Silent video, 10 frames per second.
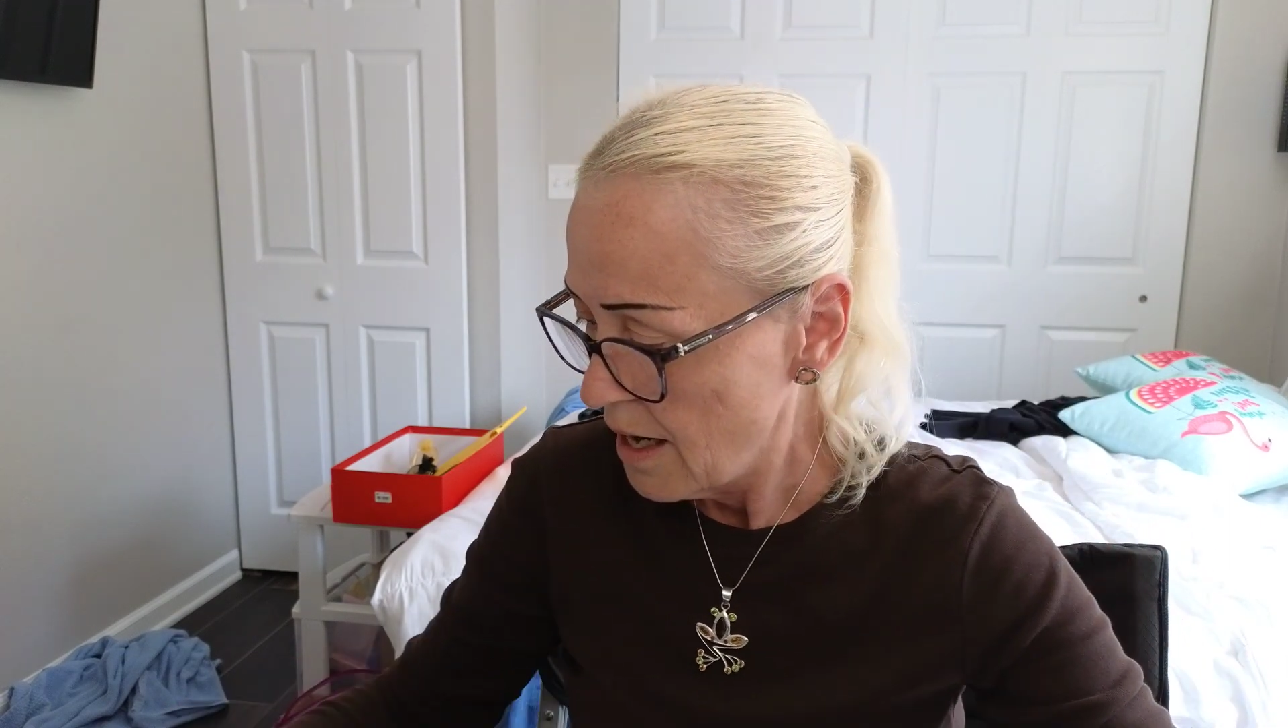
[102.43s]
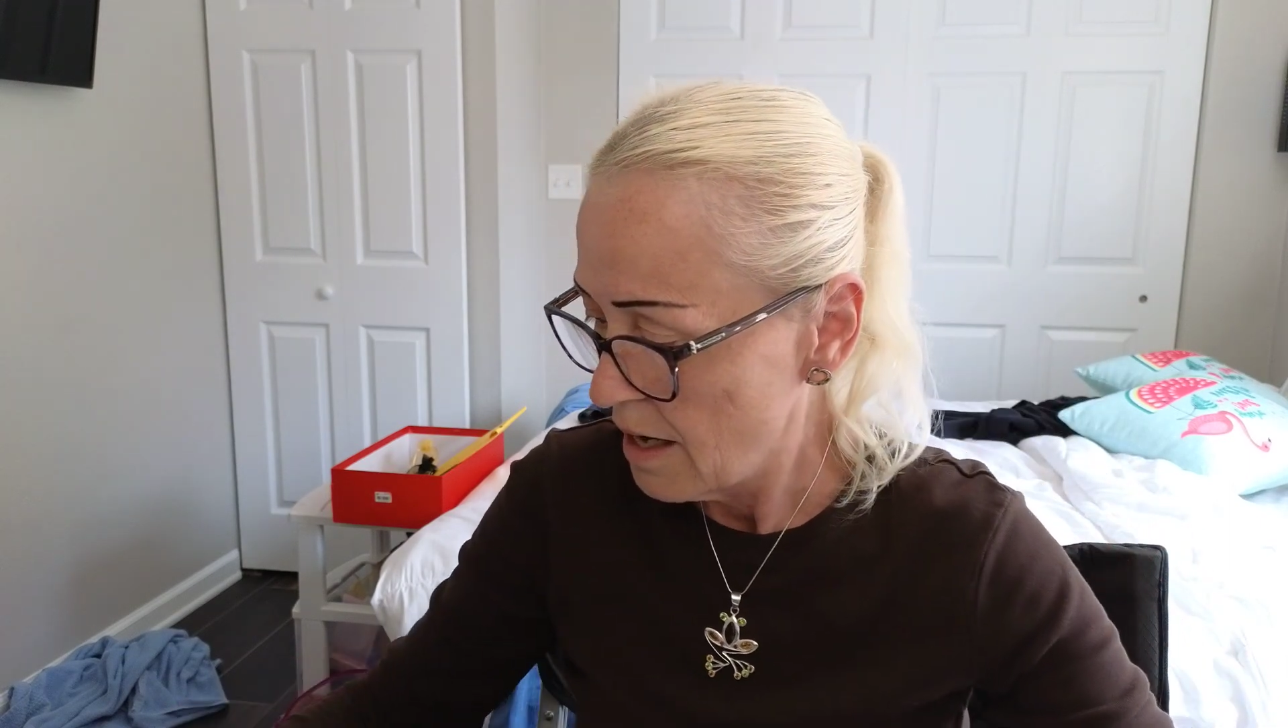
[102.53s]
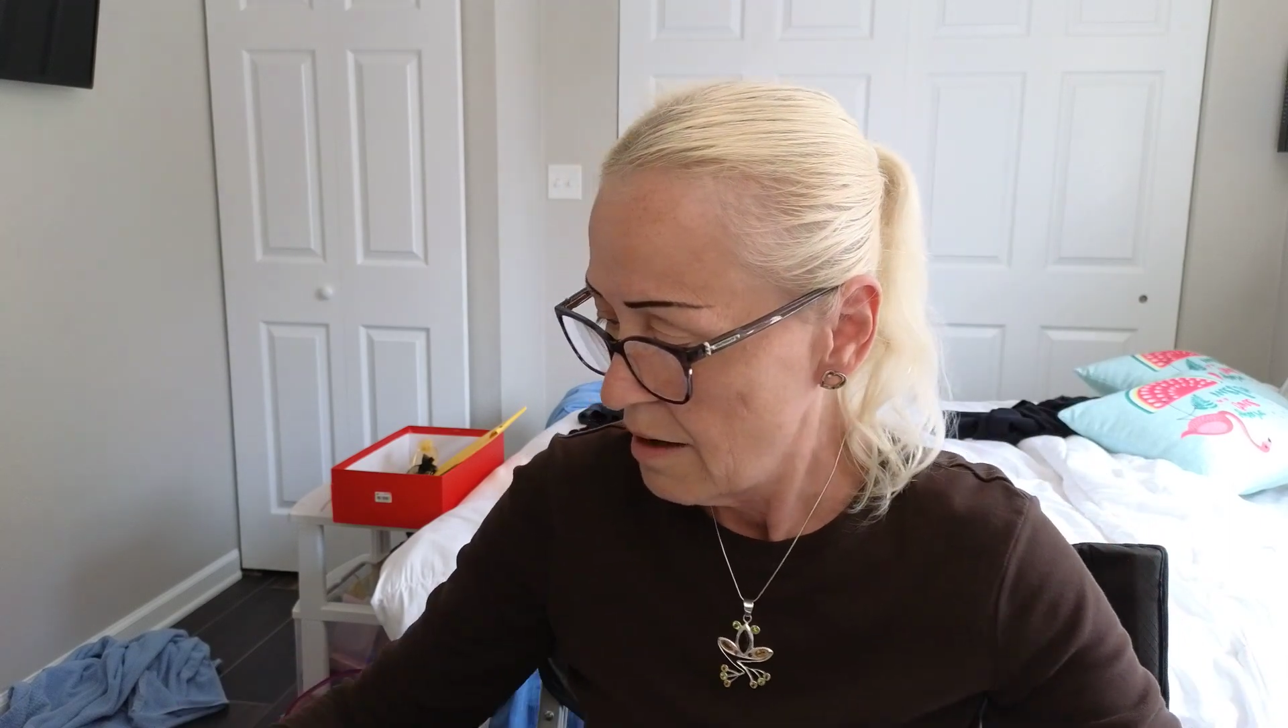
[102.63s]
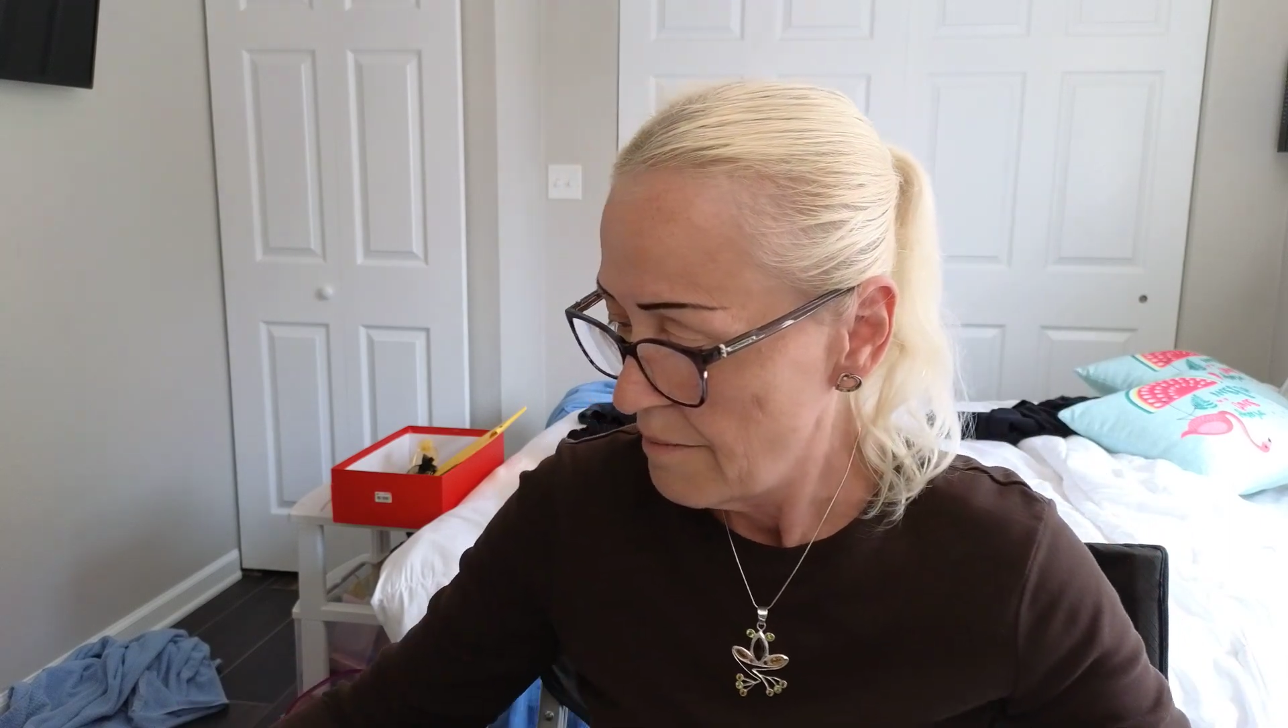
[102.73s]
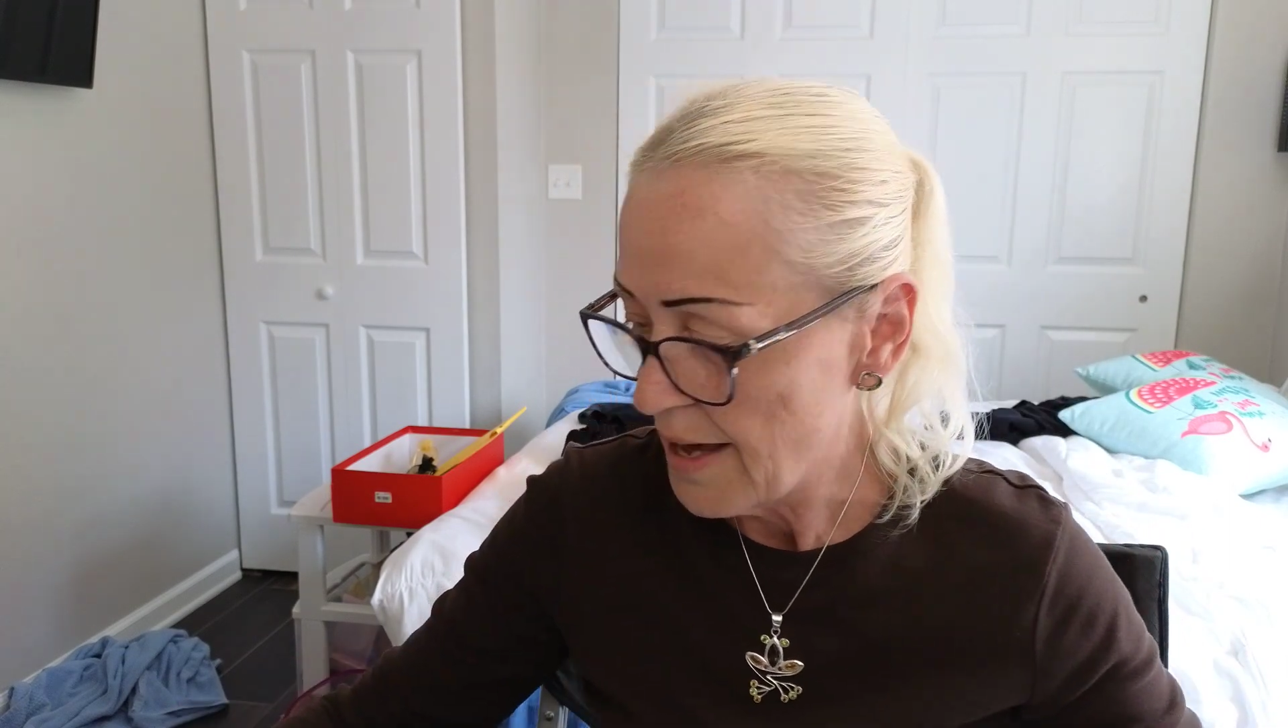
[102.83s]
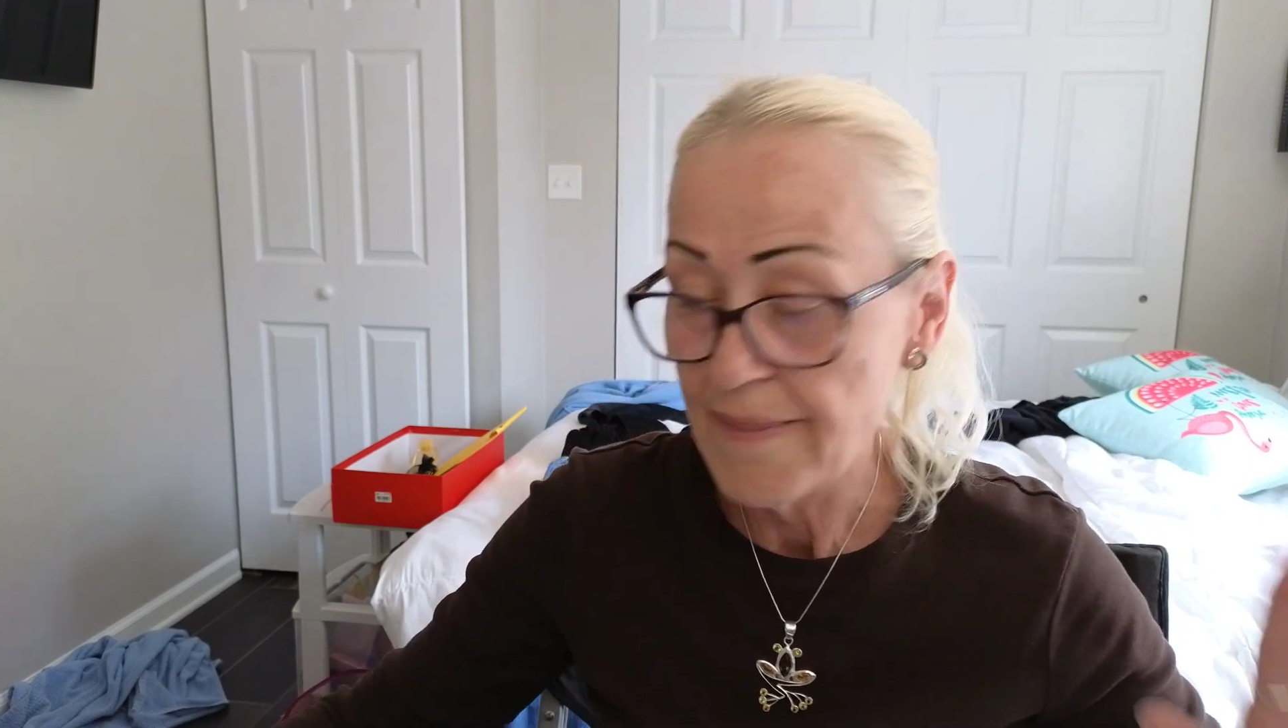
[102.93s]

And